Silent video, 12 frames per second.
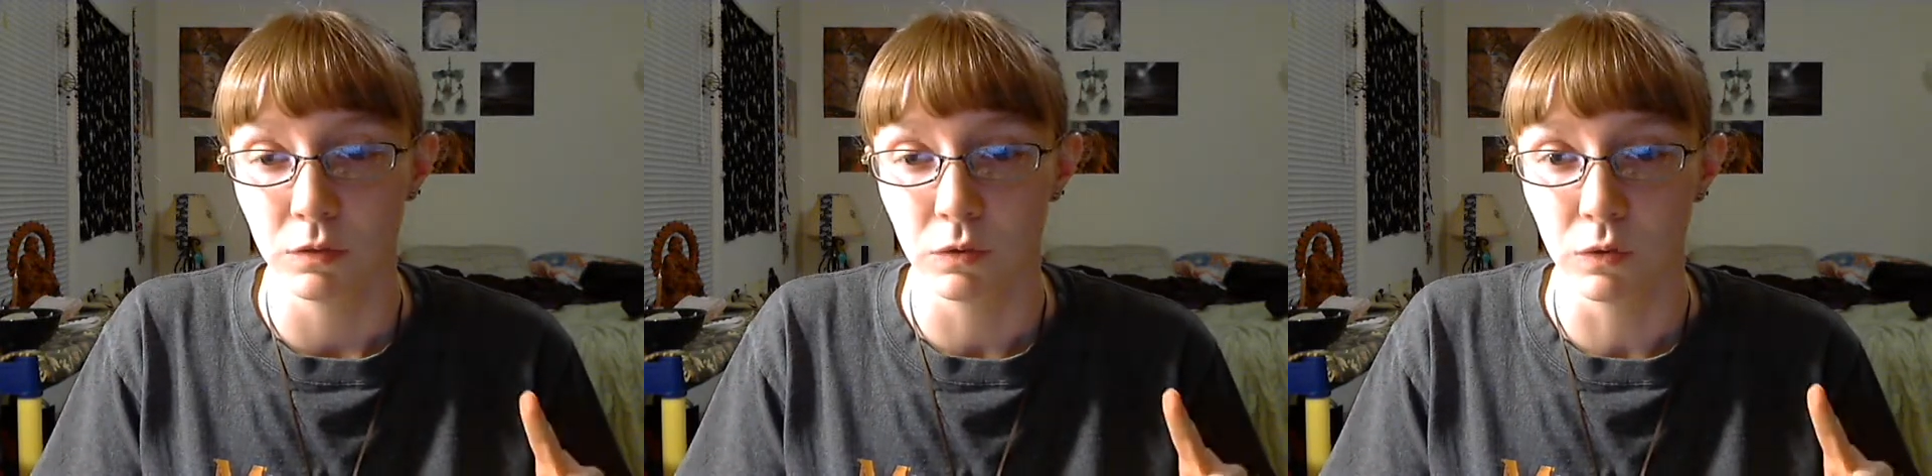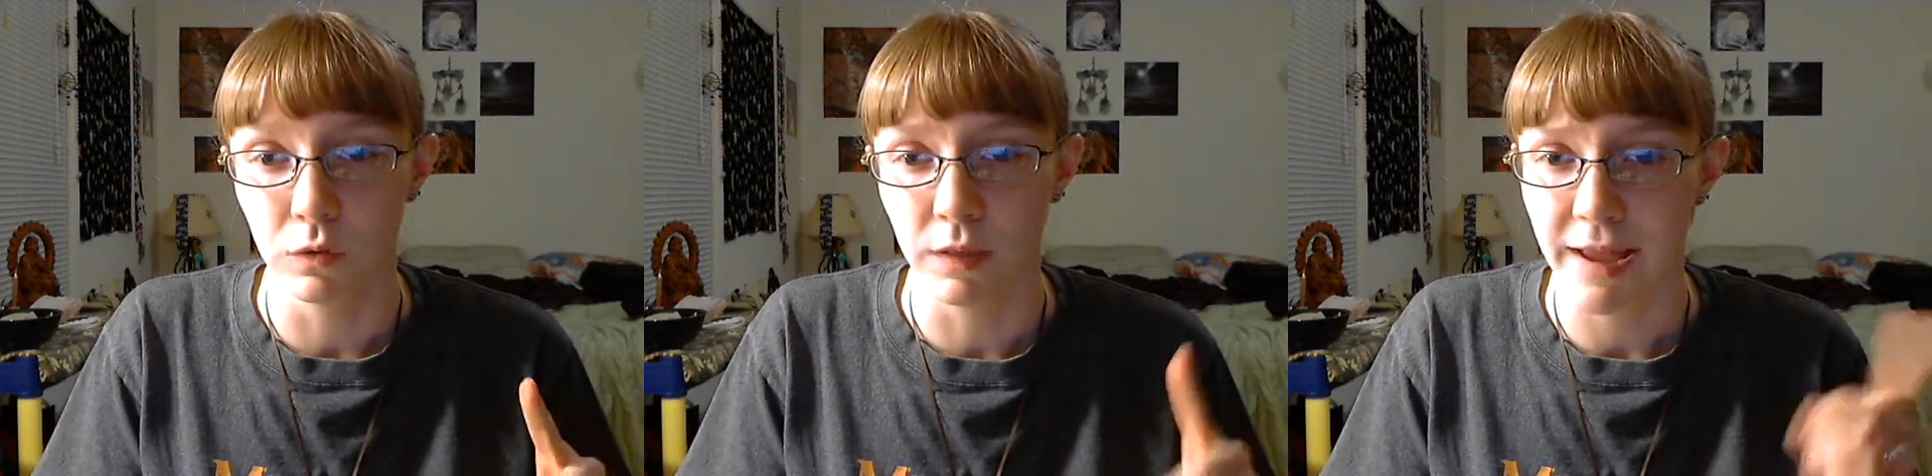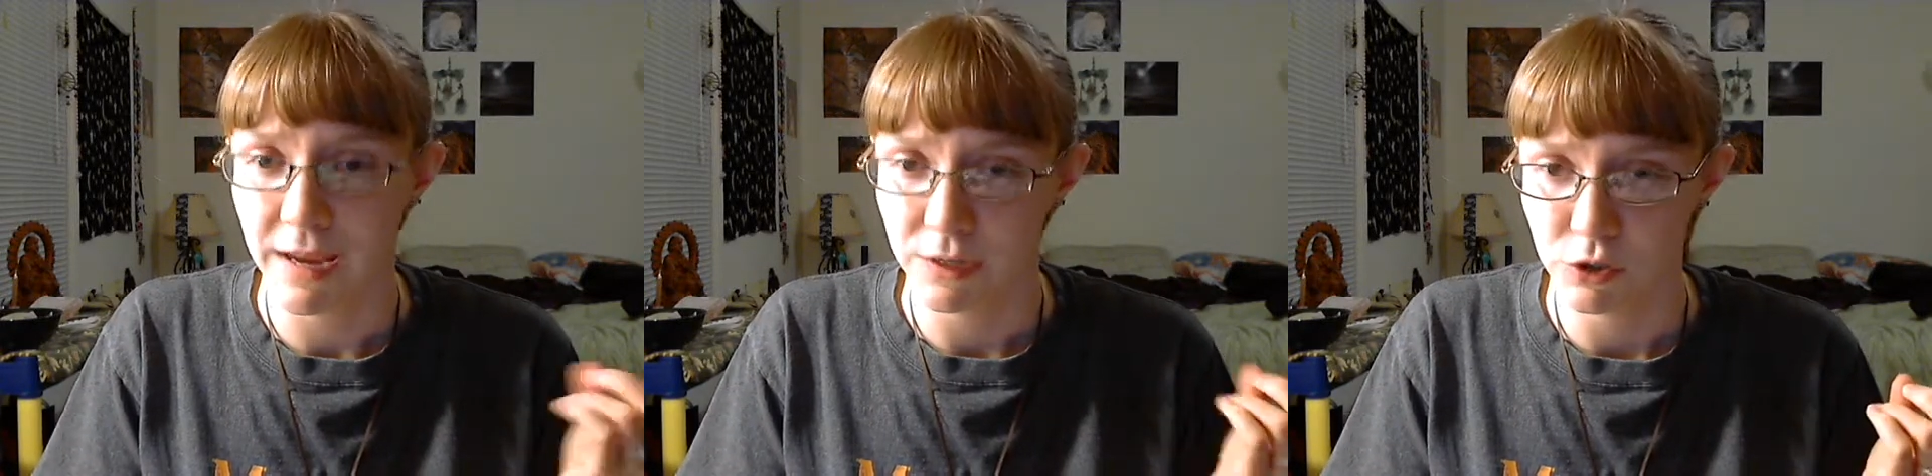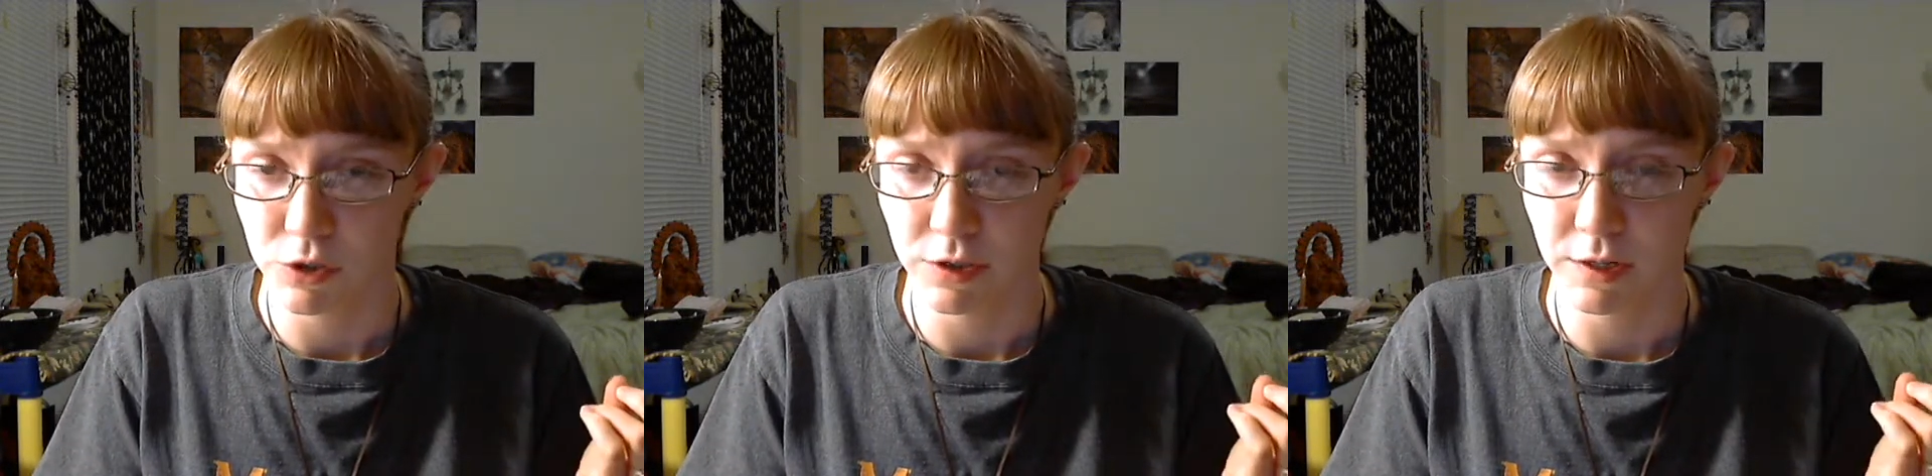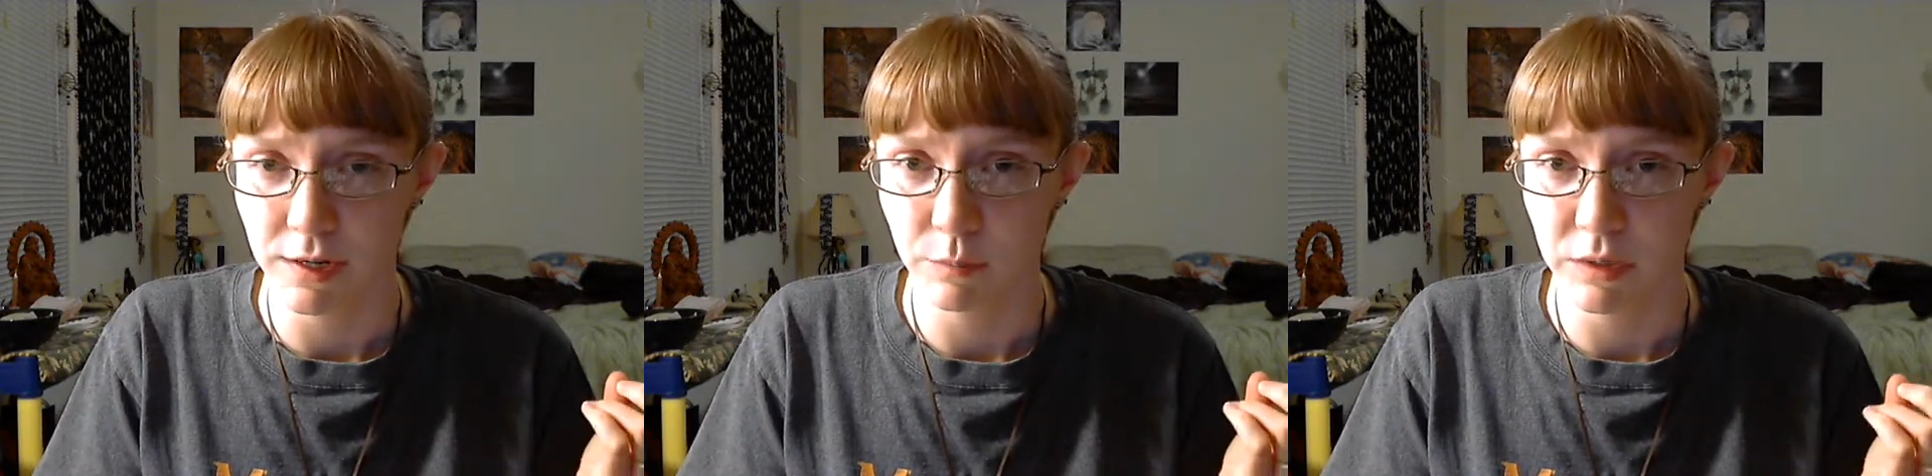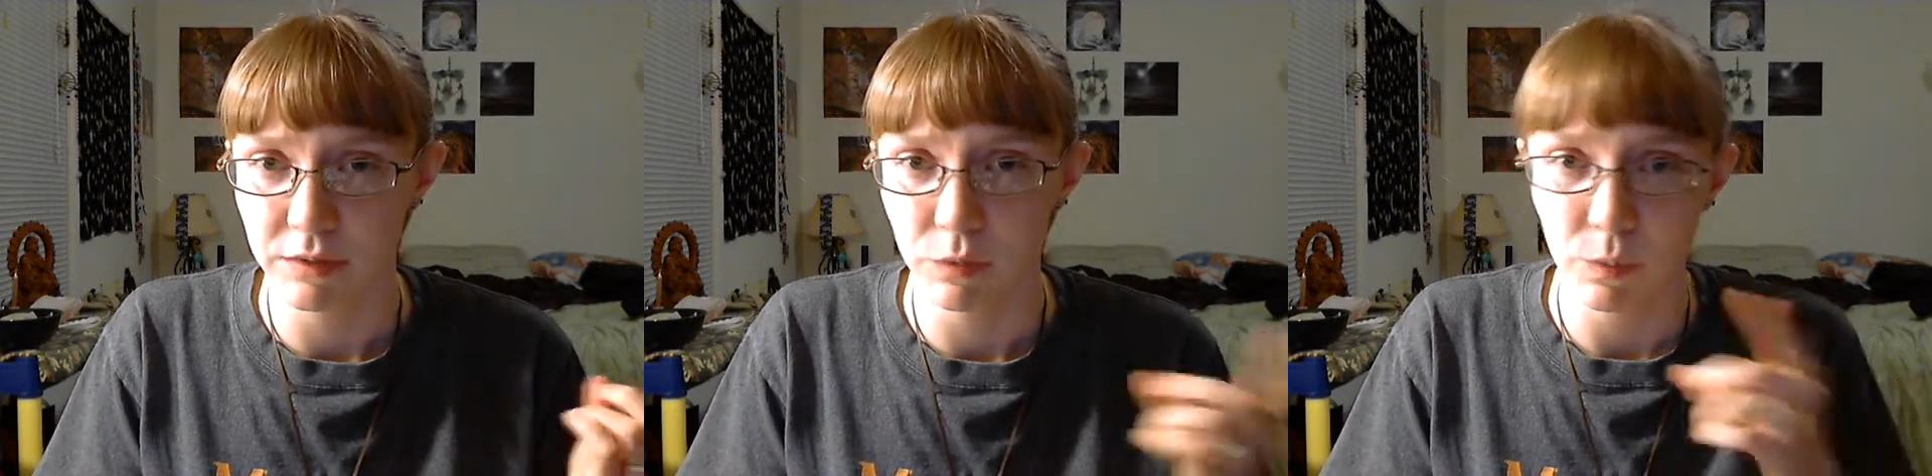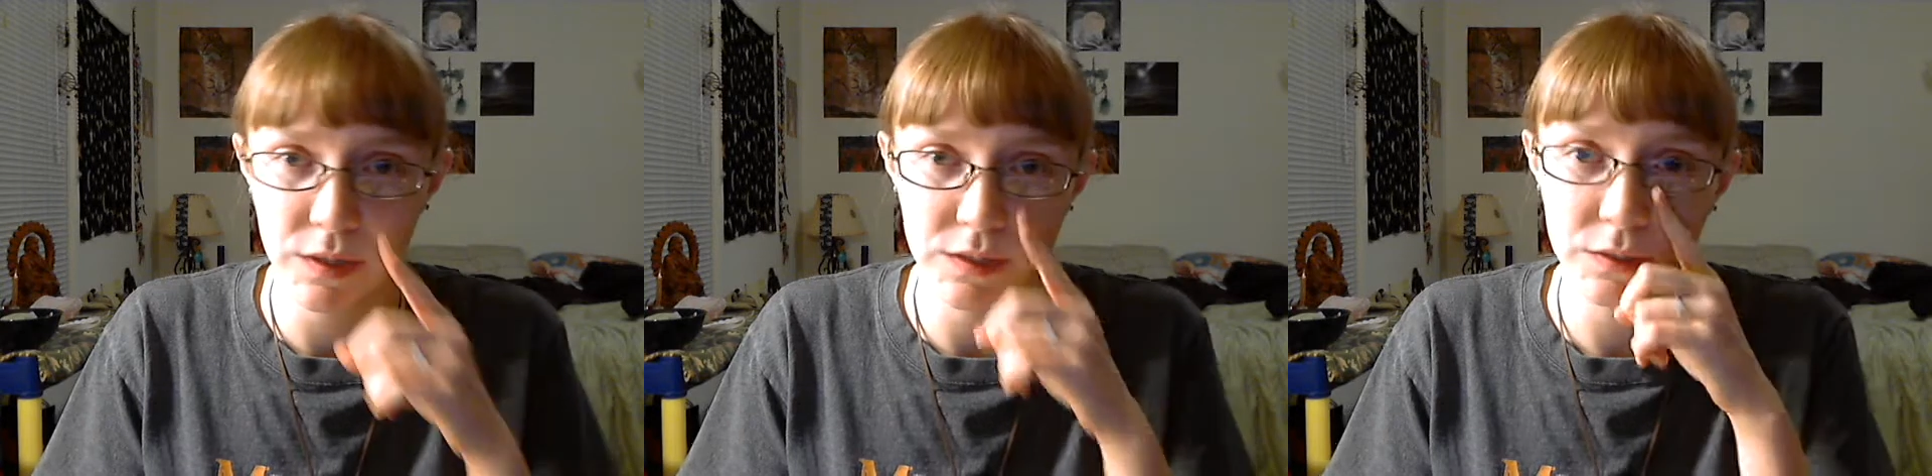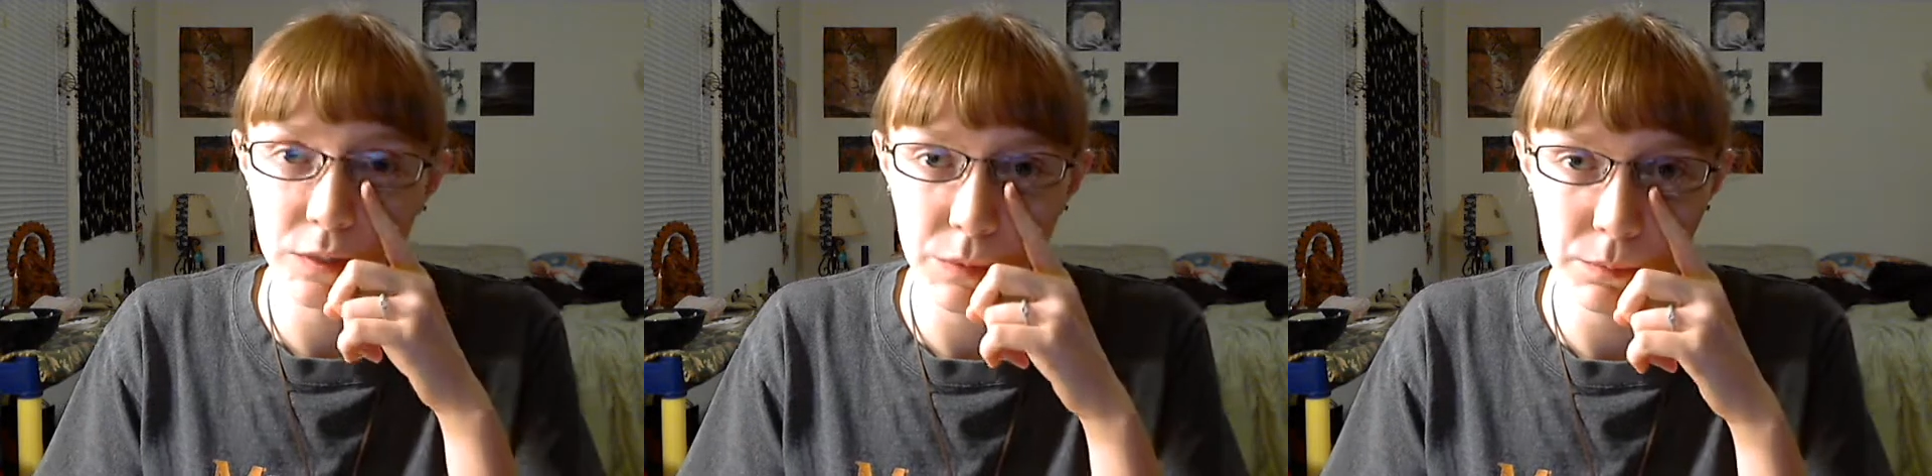last year, I believe it
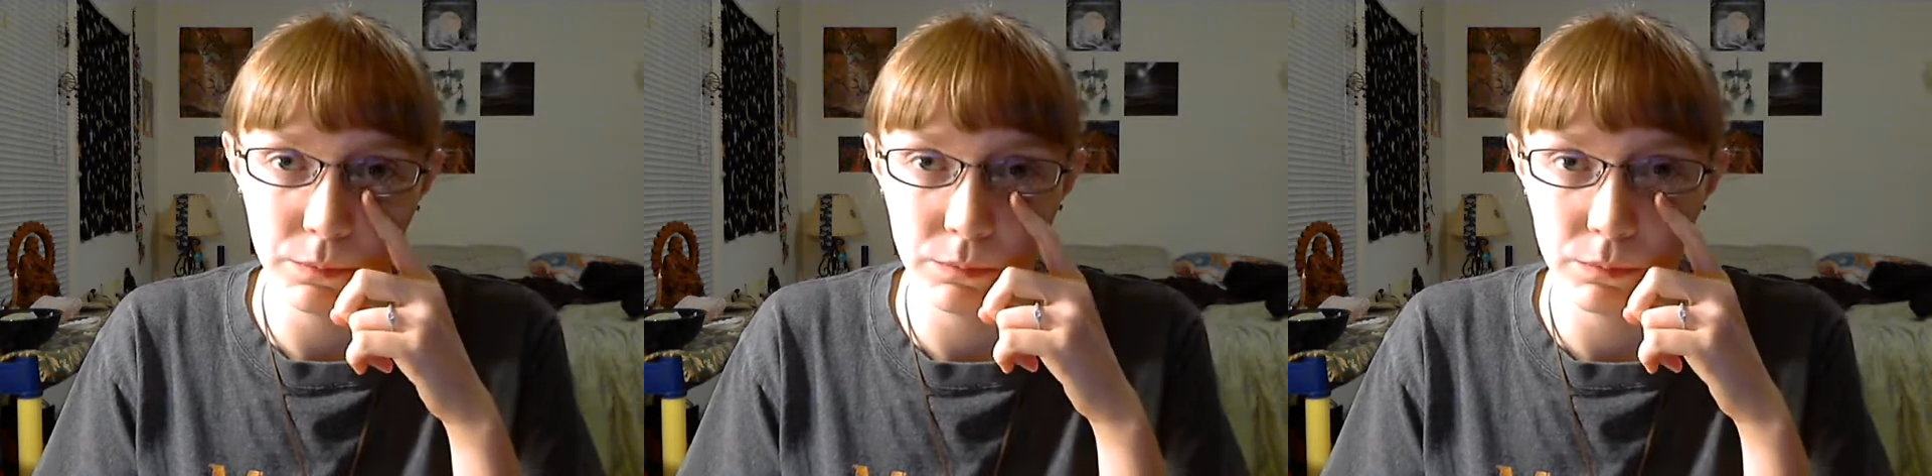was, on my